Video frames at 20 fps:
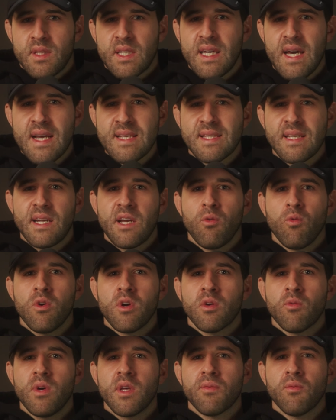The guys that I
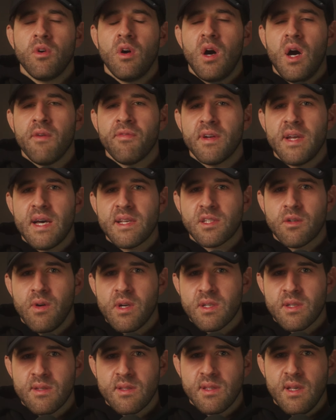work with will often often ask
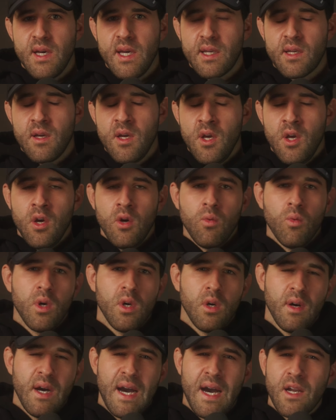questions like,
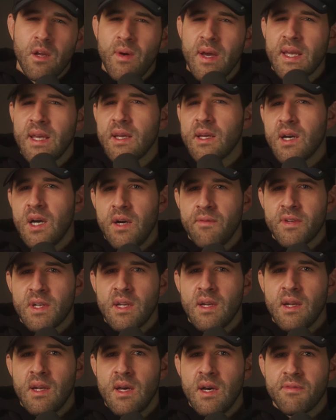well, how do I get
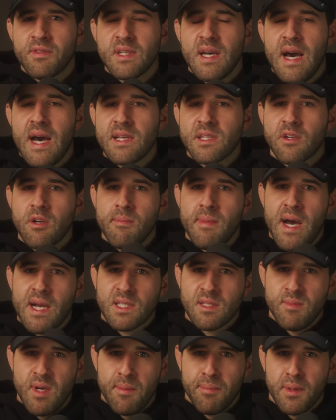confident enough to ask her back
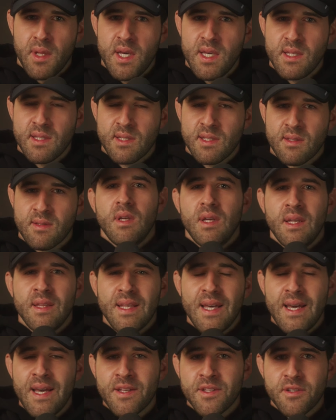to my place? And the
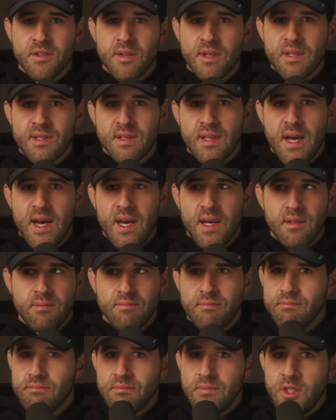answer is that
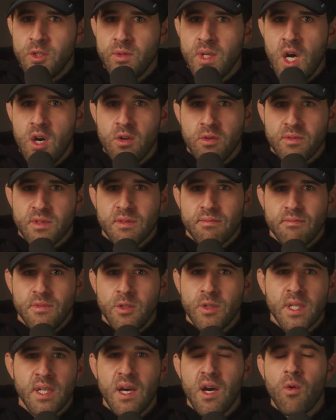you don't. You
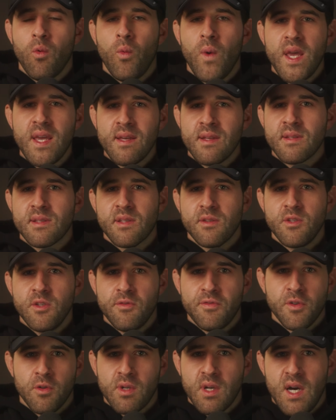cannot wait until you
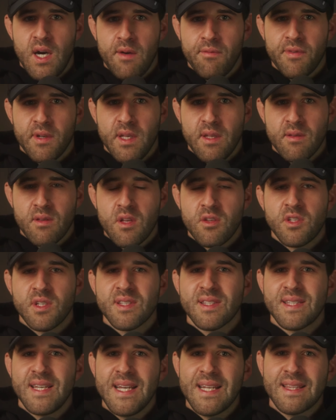feel confident.
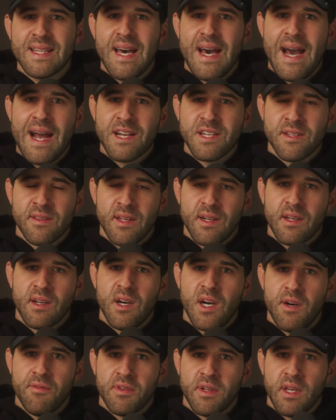Just take the action that a
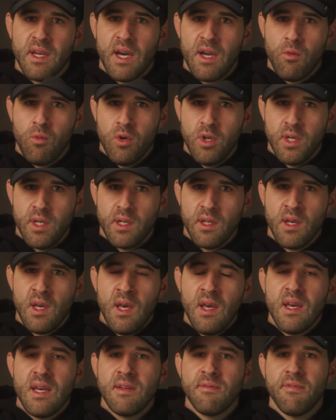confident guy would.
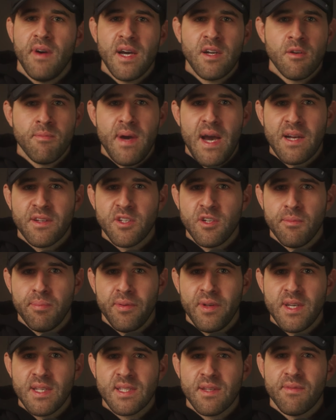Invite her back to your
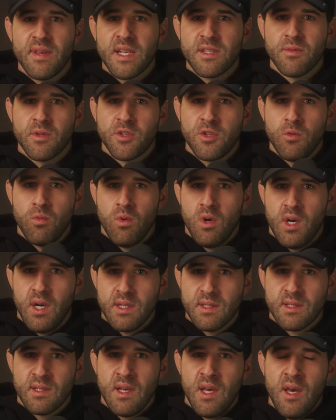place if that's what you
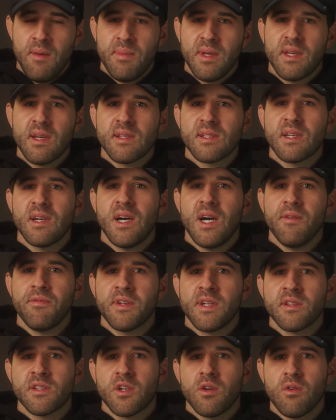want, because
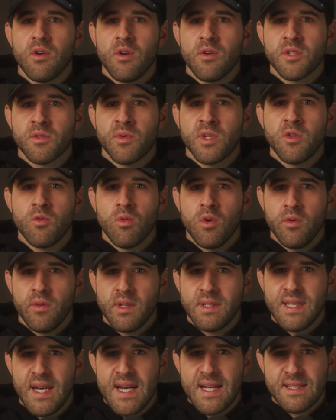confidence grows when you roll the
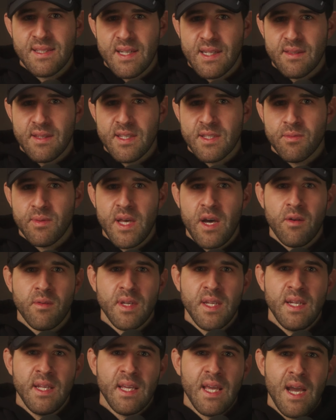dice like this without
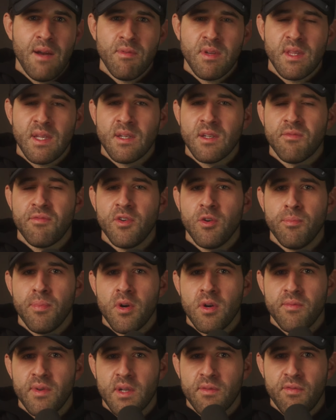needing everything to feel
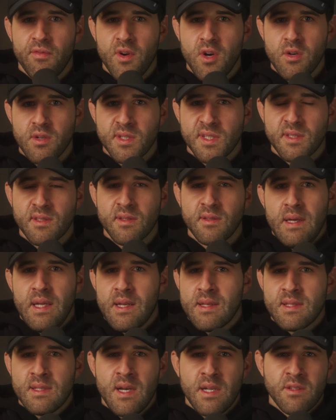perfect first. And
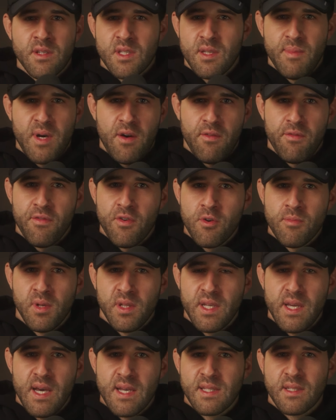it's not just about
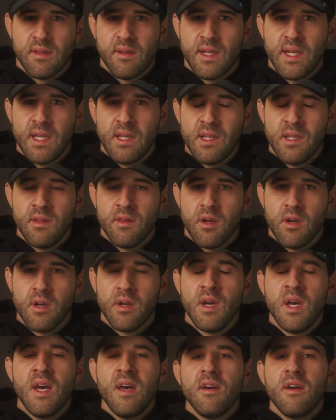verbally escalating either.